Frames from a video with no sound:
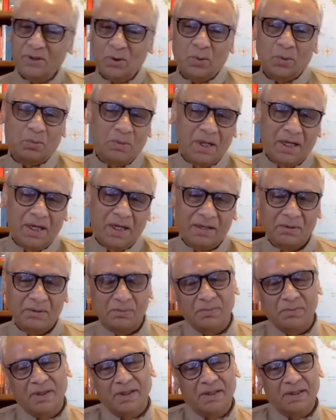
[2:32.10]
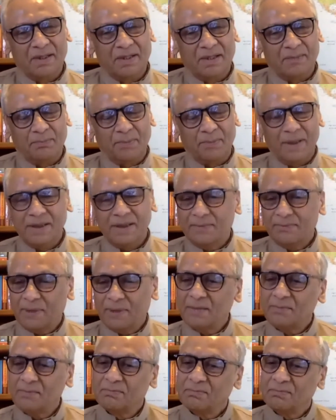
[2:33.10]
you, uh,
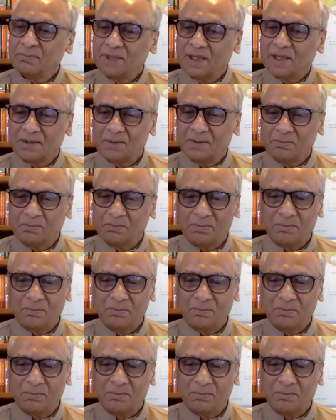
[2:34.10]
Principal um, uh,